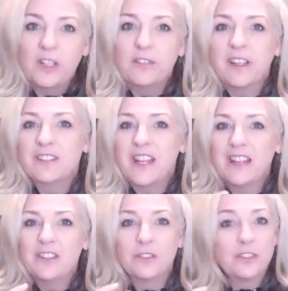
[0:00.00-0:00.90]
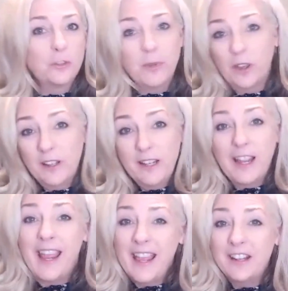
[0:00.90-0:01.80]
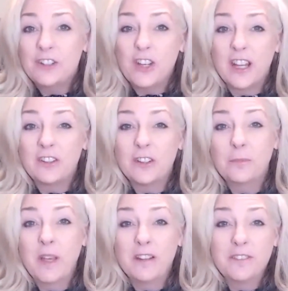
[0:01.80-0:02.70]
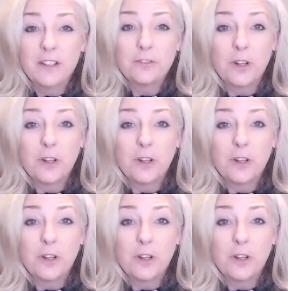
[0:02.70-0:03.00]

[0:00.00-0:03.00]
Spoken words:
giving a taste of stability and a chance to benefit